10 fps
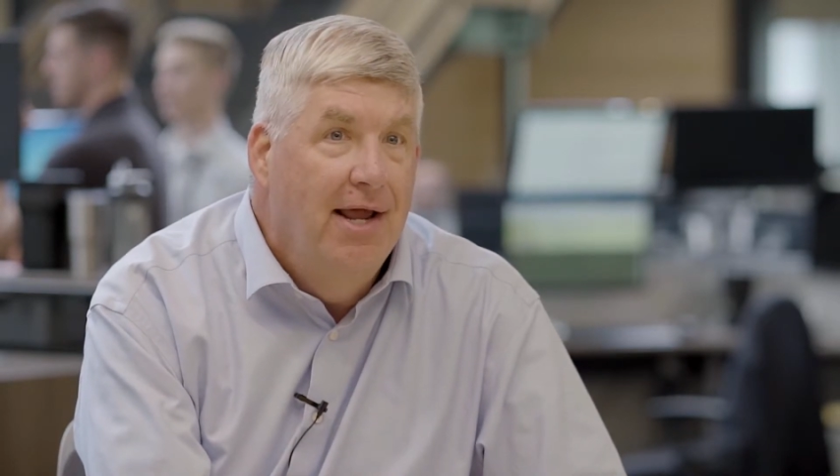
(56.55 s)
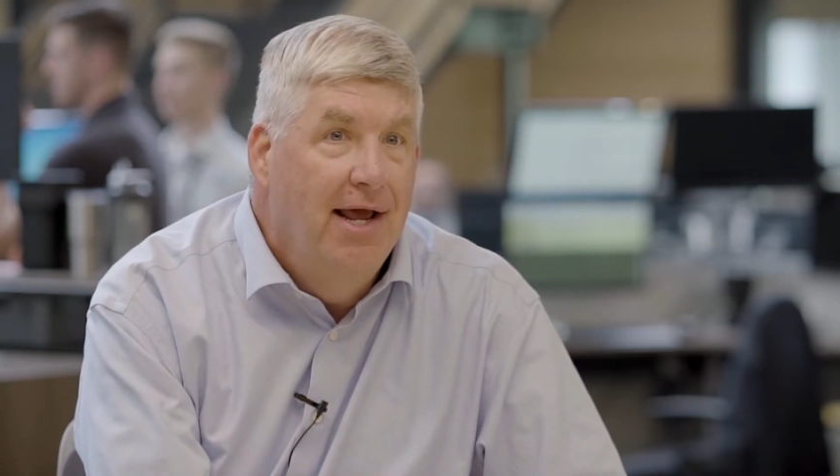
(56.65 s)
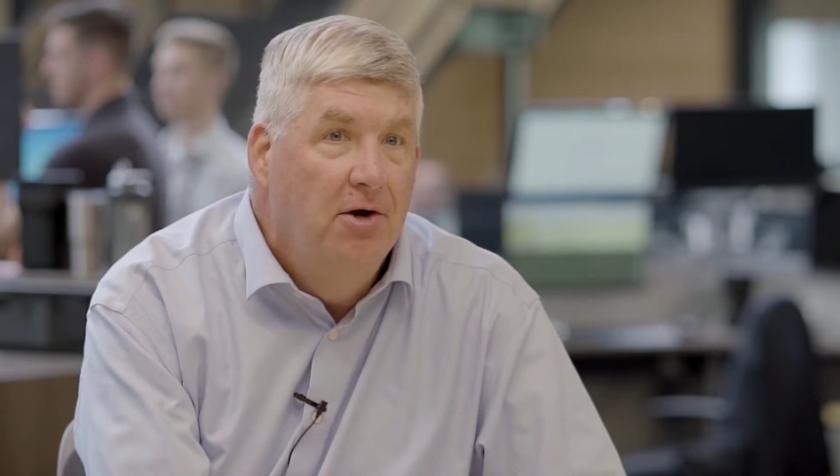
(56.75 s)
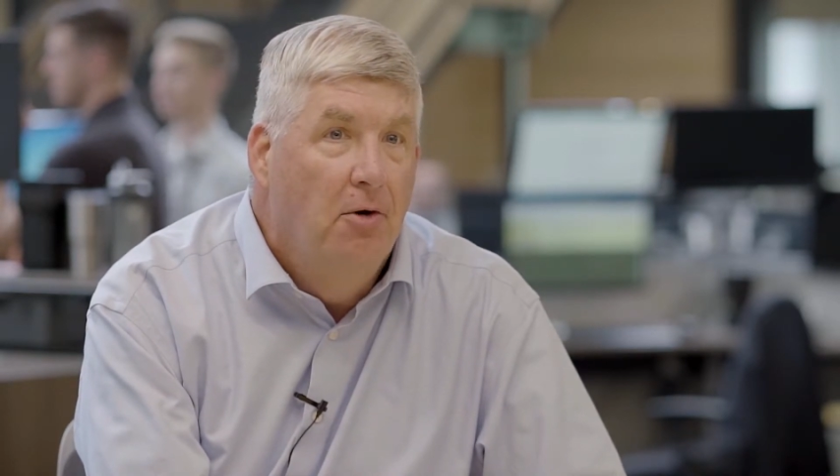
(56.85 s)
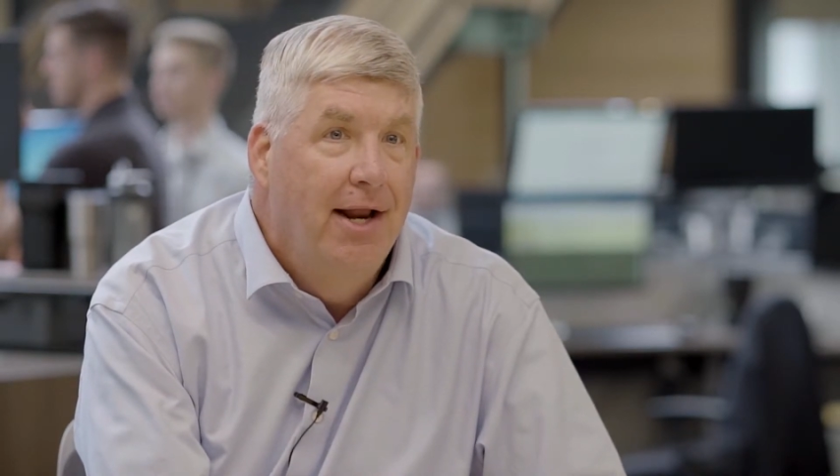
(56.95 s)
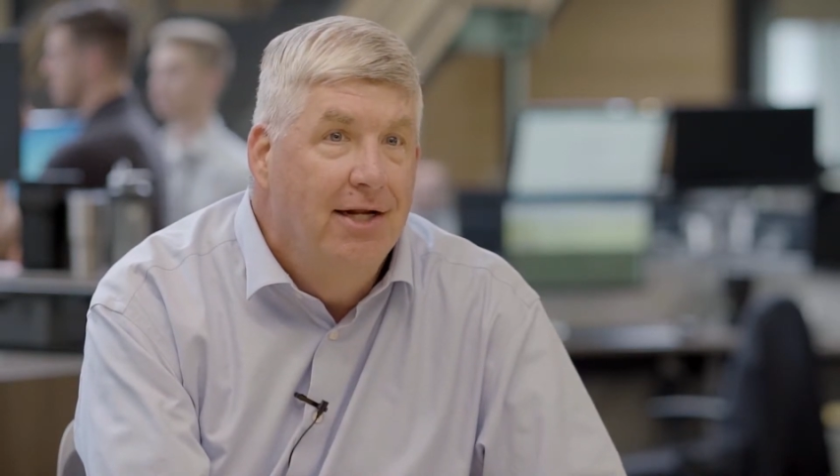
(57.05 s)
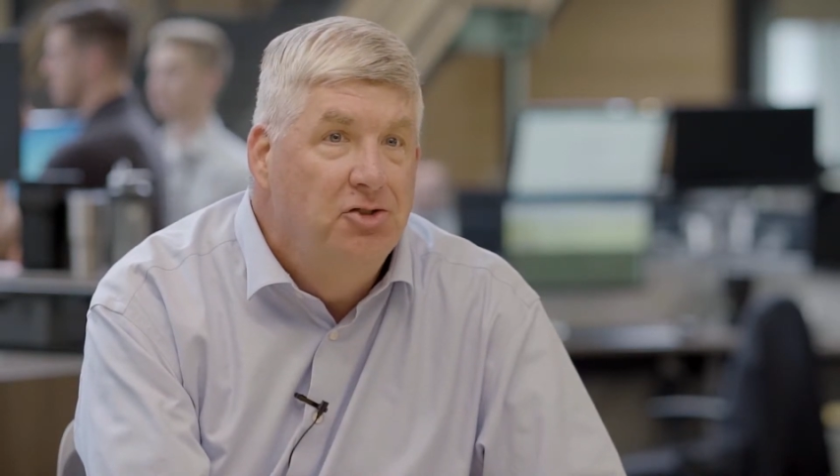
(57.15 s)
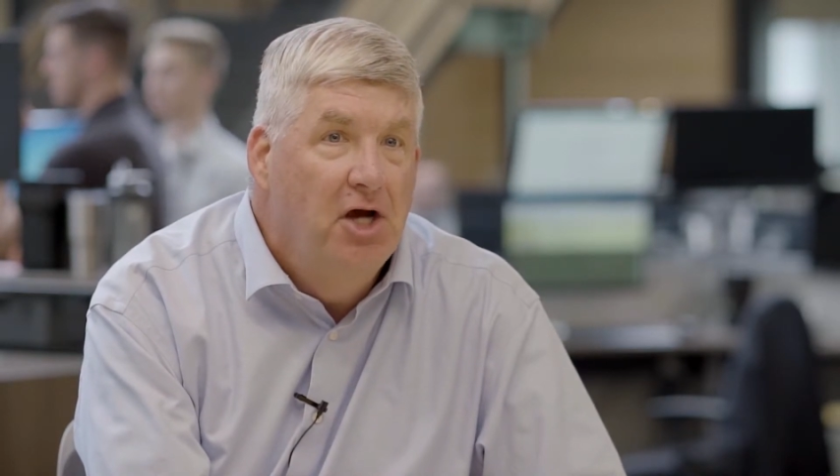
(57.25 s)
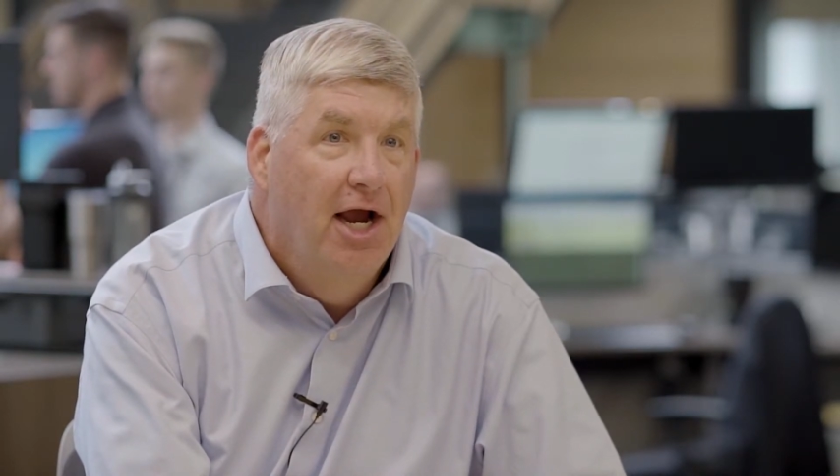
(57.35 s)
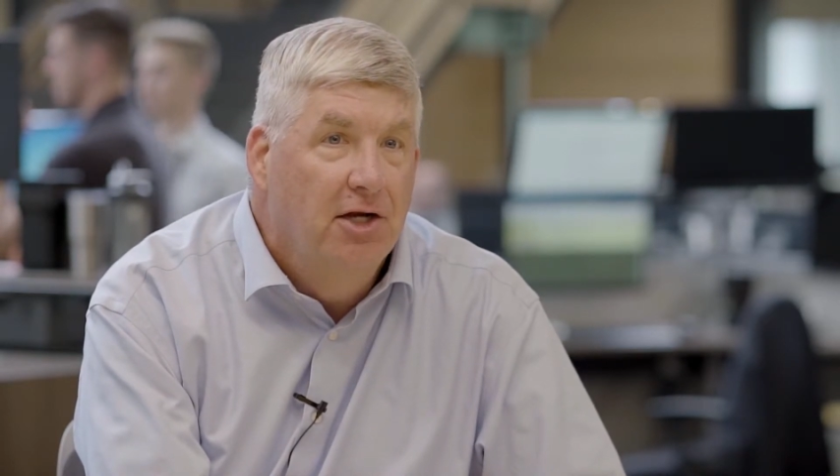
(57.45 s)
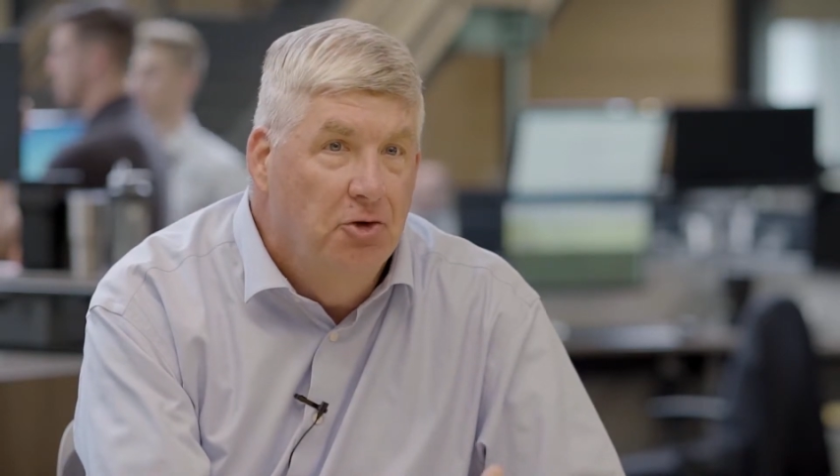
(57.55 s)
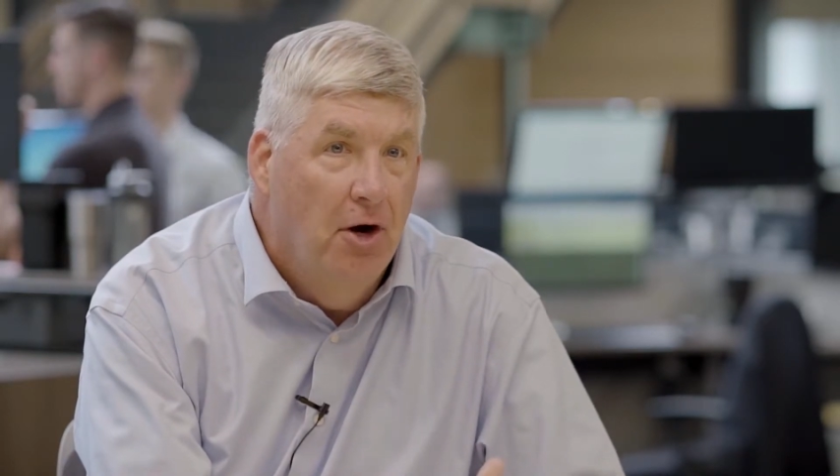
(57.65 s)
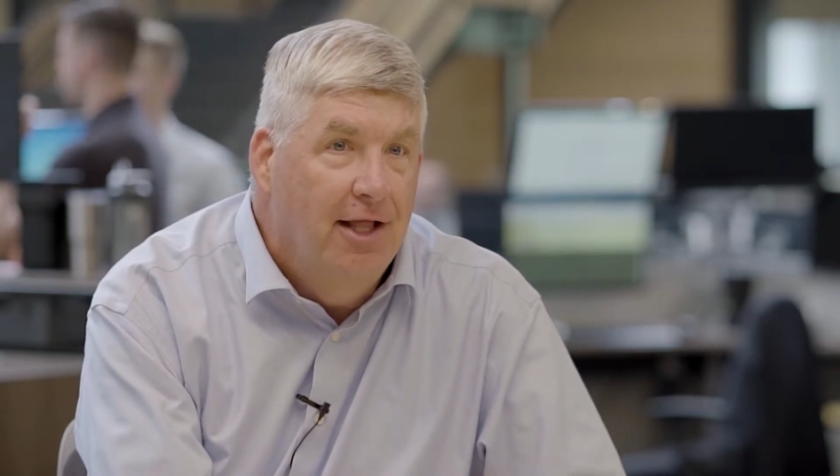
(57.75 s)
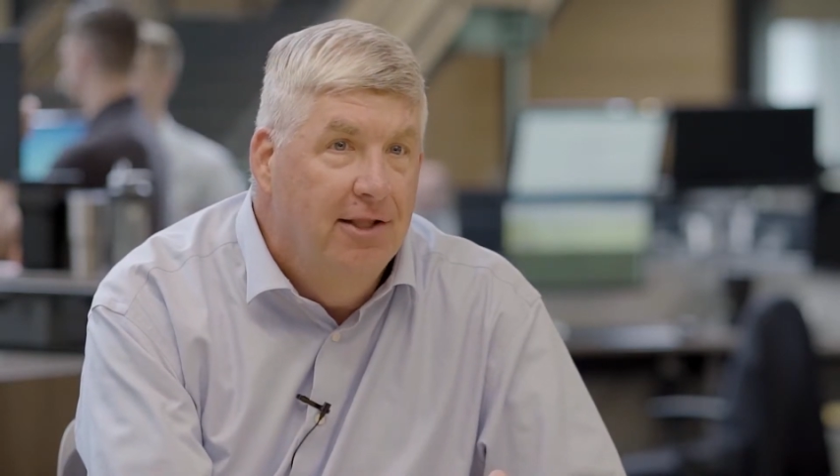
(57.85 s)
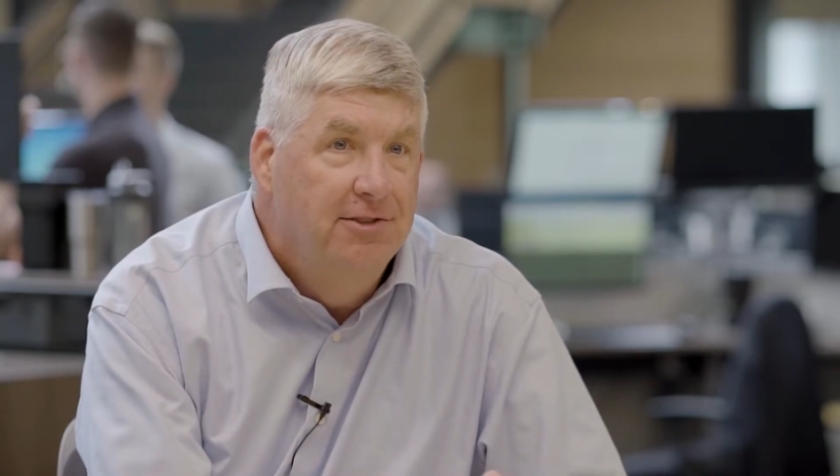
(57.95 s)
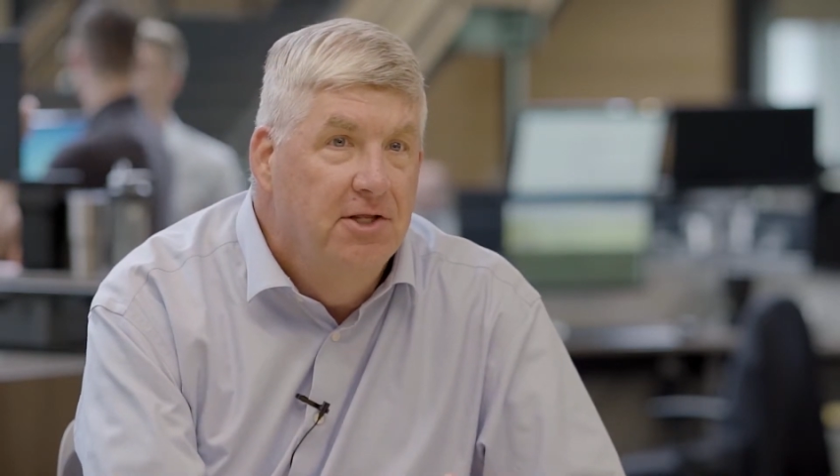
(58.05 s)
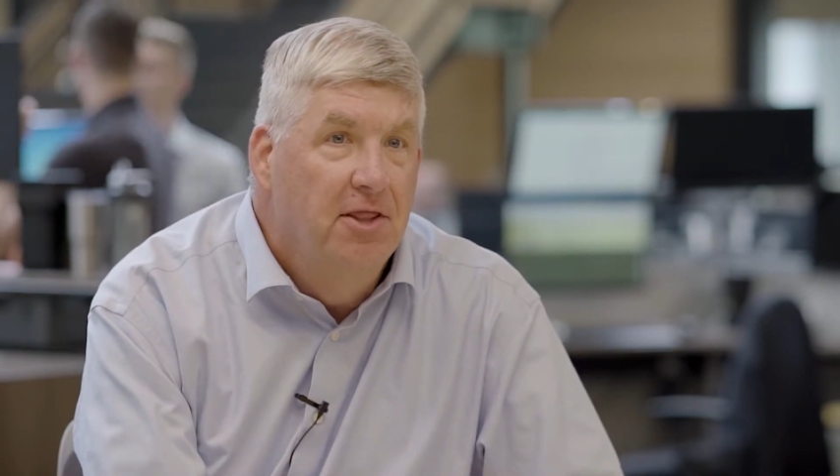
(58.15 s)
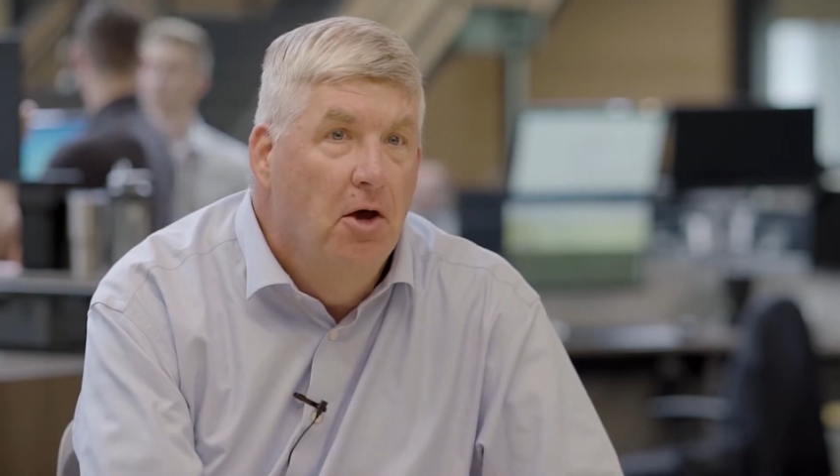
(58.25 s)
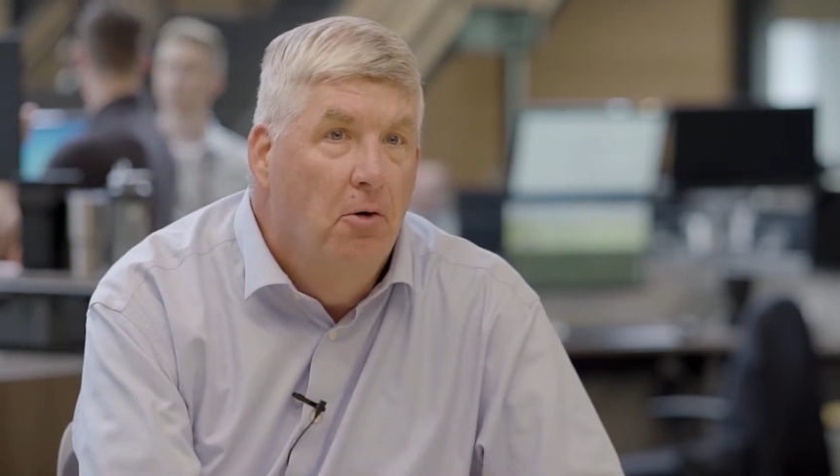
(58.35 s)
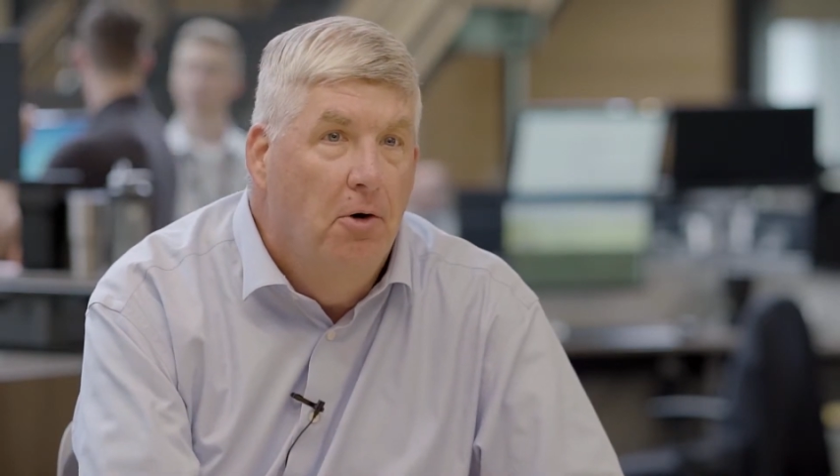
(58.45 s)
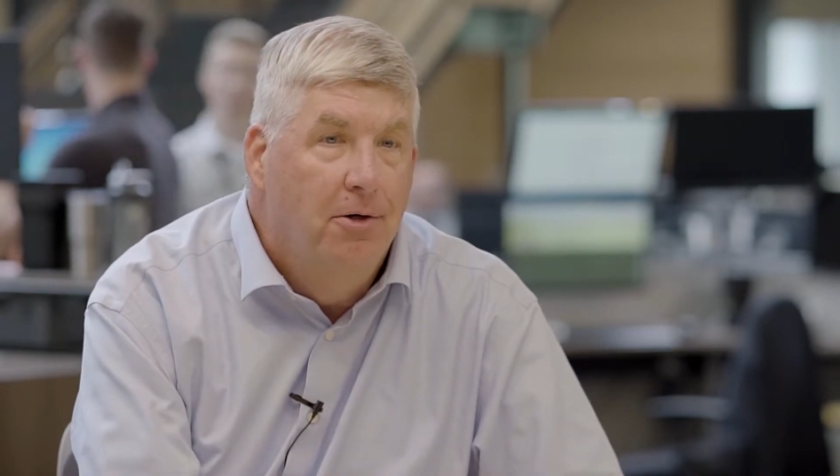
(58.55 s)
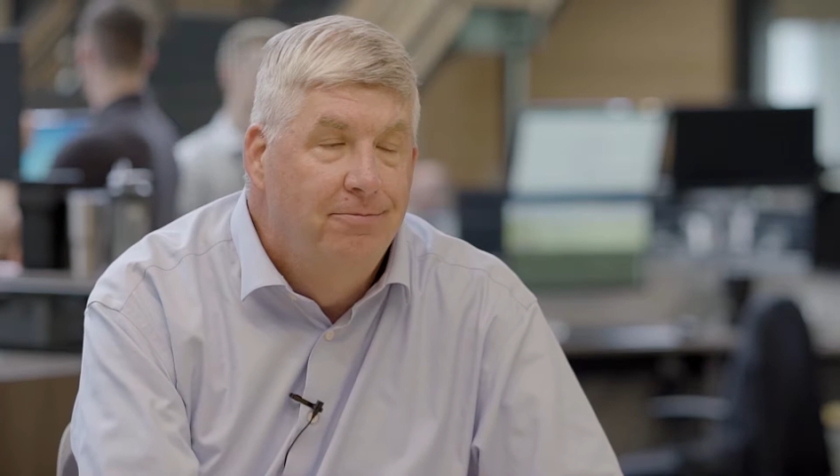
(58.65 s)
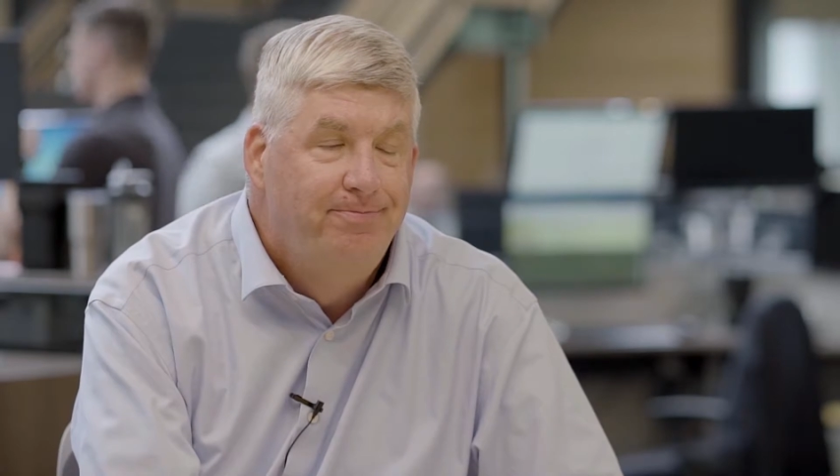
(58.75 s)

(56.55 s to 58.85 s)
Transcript: had to write a check directly to the owner.